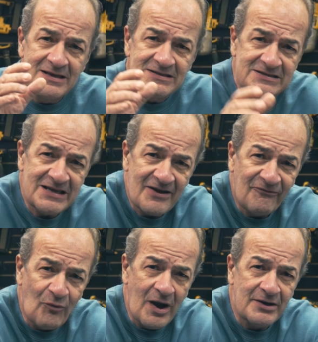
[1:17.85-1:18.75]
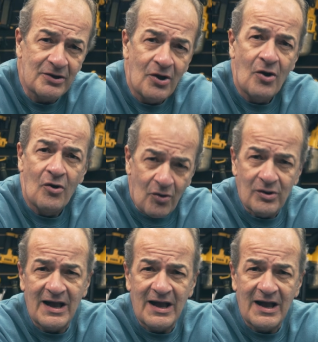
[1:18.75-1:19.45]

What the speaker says: CSF1 whole